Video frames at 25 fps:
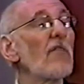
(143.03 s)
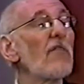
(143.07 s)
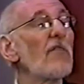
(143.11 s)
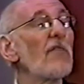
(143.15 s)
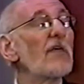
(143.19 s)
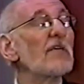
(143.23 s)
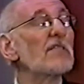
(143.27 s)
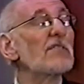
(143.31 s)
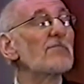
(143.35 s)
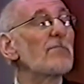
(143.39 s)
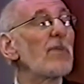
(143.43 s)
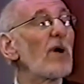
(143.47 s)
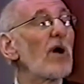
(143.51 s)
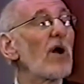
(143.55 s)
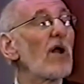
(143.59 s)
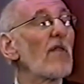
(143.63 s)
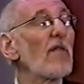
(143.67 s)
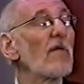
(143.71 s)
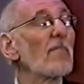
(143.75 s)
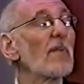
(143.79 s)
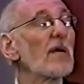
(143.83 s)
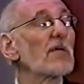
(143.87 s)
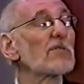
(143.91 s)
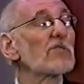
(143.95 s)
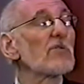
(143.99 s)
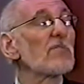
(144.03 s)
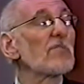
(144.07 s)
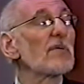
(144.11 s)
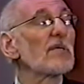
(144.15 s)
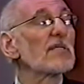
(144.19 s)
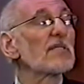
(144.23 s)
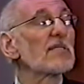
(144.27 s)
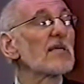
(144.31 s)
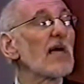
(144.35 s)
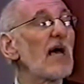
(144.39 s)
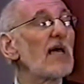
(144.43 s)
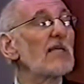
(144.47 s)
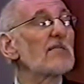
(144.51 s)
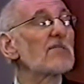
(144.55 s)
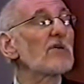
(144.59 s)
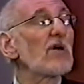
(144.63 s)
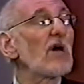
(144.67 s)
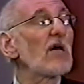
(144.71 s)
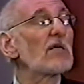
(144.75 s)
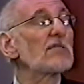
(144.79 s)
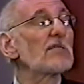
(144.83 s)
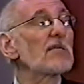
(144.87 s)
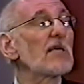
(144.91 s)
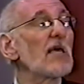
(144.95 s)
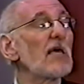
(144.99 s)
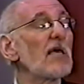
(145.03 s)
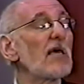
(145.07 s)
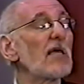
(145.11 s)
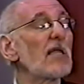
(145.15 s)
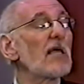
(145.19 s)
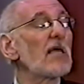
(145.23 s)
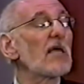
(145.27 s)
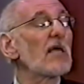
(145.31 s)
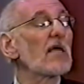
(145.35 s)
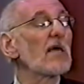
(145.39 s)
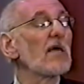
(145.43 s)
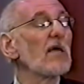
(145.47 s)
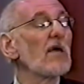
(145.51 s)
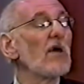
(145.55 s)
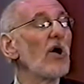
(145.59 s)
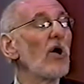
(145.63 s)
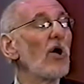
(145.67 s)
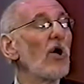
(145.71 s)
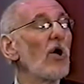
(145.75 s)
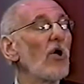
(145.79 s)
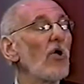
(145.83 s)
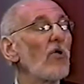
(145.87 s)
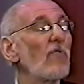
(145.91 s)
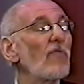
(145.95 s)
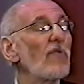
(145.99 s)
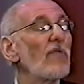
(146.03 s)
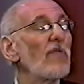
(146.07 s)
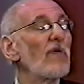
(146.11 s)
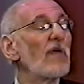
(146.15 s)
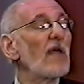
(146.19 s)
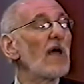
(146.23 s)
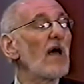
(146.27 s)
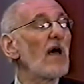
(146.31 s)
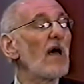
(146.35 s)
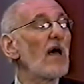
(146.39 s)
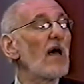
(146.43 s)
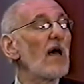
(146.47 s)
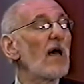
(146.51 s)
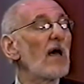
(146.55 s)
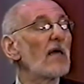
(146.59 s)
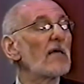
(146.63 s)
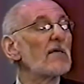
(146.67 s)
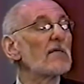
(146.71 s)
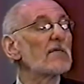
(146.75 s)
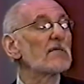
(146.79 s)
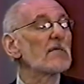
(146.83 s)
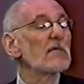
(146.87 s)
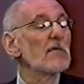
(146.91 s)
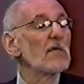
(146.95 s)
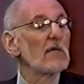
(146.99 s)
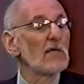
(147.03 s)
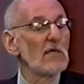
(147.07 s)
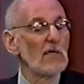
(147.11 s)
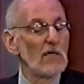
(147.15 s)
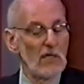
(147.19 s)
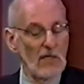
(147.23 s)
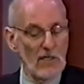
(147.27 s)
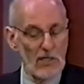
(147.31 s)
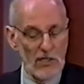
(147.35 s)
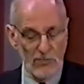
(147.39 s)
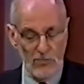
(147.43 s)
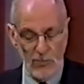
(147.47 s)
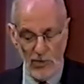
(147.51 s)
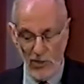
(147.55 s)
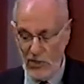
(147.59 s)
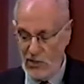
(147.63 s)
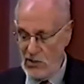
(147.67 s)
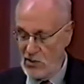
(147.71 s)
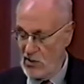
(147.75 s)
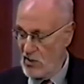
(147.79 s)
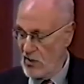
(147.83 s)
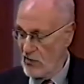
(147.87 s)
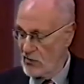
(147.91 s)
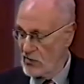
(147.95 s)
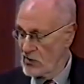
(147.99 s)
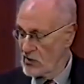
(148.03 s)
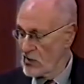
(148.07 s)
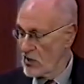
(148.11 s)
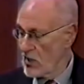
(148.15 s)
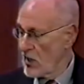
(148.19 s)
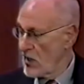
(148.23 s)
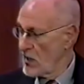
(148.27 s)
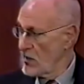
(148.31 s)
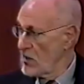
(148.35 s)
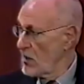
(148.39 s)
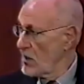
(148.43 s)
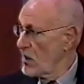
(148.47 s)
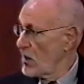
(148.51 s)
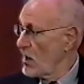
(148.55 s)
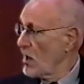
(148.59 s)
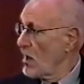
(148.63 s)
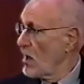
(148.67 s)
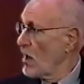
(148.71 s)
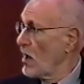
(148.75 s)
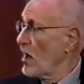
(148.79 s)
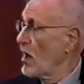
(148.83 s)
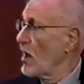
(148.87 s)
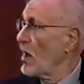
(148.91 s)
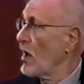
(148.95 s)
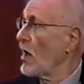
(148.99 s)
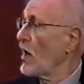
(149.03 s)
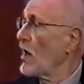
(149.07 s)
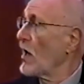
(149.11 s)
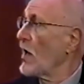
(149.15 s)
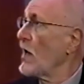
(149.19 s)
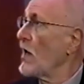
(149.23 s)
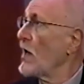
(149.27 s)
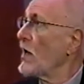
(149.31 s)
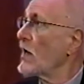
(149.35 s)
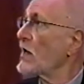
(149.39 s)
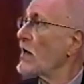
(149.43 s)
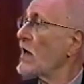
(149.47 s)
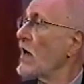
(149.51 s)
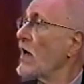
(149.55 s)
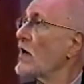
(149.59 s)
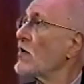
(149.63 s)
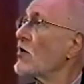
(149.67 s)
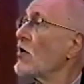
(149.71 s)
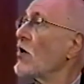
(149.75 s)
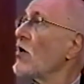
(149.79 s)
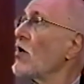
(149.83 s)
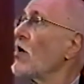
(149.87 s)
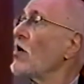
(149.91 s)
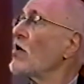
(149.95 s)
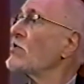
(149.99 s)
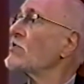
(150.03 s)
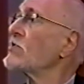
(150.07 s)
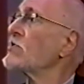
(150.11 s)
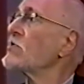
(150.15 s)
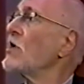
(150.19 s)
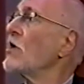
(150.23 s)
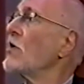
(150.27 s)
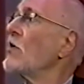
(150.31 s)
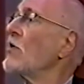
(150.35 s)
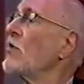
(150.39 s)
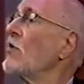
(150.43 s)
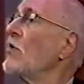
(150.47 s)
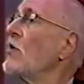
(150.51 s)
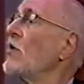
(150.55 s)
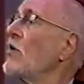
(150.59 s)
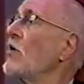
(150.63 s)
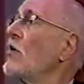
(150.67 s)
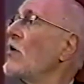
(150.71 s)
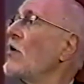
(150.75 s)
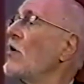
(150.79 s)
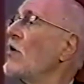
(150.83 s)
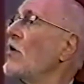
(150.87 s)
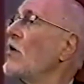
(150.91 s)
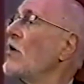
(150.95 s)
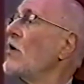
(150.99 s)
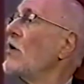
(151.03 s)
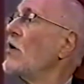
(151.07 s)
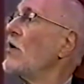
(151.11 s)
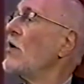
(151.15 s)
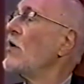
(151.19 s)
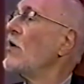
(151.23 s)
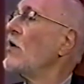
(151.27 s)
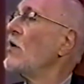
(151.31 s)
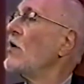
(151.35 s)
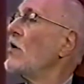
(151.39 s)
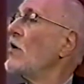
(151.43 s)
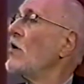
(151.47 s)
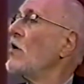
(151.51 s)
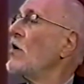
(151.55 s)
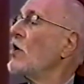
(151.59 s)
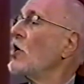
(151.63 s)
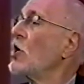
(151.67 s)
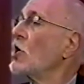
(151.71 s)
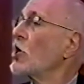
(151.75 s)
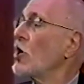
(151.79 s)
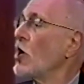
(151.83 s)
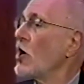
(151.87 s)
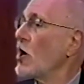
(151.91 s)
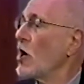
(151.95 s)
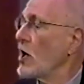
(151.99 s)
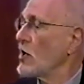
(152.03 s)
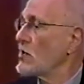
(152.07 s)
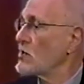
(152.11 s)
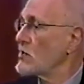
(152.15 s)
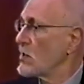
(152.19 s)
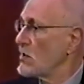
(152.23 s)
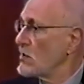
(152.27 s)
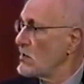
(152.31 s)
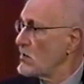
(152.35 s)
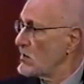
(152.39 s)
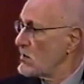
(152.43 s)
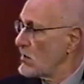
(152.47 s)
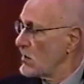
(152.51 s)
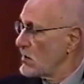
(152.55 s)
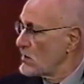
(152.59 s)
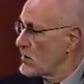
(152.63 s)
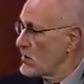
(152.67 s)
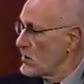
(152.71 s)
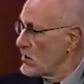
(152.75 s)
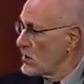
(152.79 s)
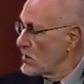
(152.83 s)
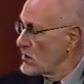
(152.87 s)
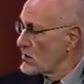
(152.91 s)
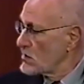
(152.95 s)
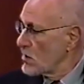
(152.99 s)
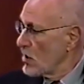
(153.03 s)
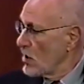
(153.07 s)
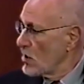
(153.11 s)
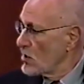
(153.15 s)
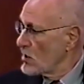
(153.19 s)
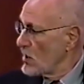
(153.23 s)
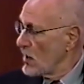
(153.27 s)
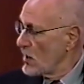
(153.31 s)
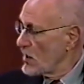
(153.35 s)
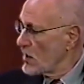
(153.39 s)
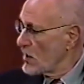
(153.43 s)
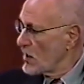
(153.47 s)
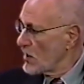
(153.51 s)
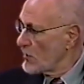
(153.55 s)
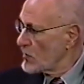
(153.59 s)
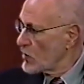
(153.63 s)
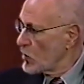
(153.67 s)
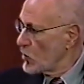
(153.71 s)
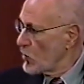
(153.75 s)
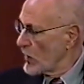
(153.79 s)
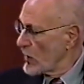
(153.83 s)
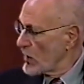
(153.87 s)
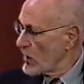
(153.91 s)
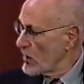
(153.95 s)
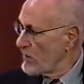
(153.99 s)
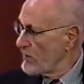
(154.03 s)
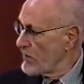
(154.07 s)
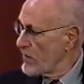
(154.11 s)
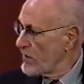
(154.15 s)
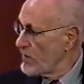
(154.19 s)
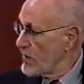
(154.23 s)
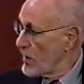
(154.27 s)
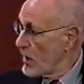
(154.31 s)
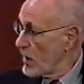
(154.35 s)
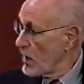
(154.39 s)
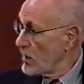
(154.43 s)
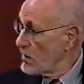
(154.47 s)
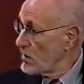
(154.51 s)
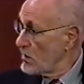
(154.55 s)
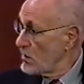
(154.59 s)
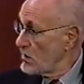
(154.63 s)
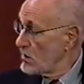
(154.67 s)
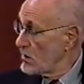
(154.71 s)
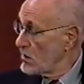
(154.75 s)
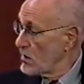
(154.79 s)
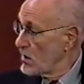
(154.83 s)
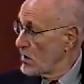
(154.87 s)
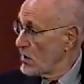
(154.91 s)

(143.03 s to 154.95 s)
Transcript: Now this part of the muscle, besides causing a headache over the eyes, let's bring it to the other side. It can also cause dizziness on getting up quickly from bed.